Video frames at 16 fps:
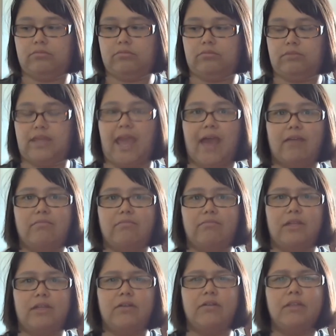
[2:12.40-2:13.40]
Yeah,
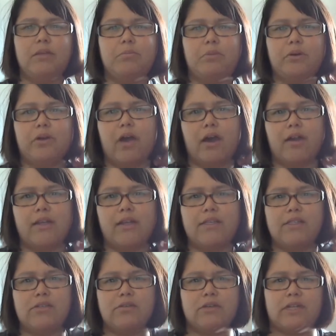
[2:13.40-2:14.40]
Knitterly Book
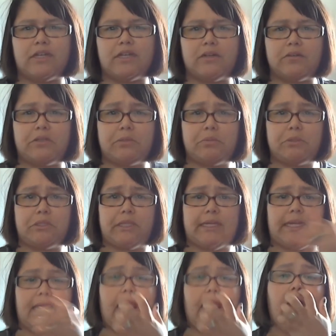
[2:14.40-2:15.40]
Goddess or Knitterly Book
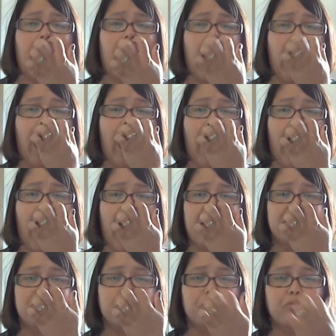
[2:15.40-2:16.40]
Lady. I
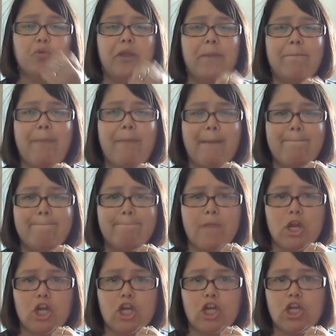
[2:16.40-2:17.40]
don't
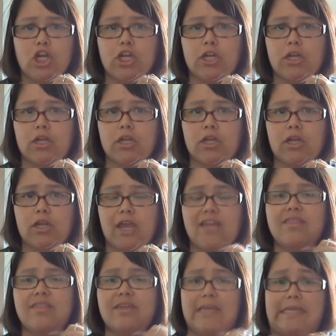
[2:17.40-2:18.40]
remember. I
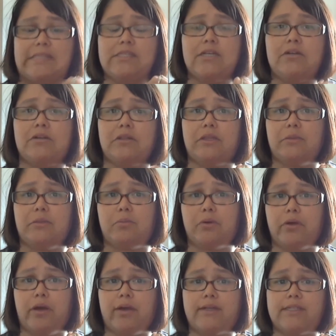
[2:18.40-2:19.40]
think it's Knitterly
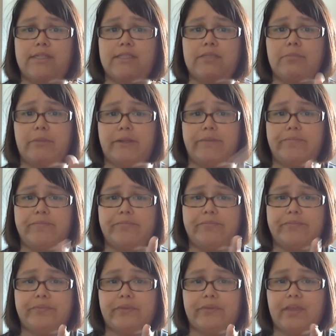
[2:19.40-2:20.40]
Book Goddess, but
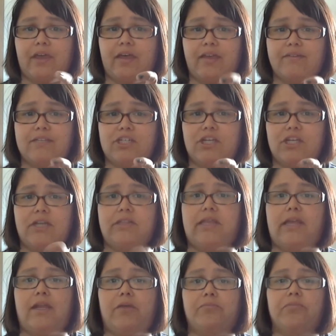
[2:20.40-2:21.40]
I'll have to check
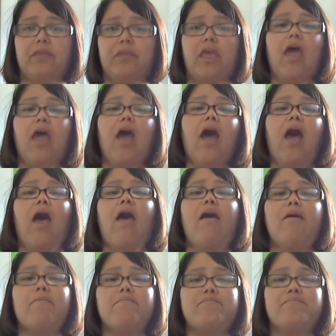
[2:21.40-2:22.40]
that
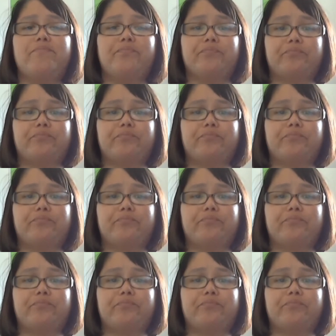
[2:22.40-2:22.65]
out.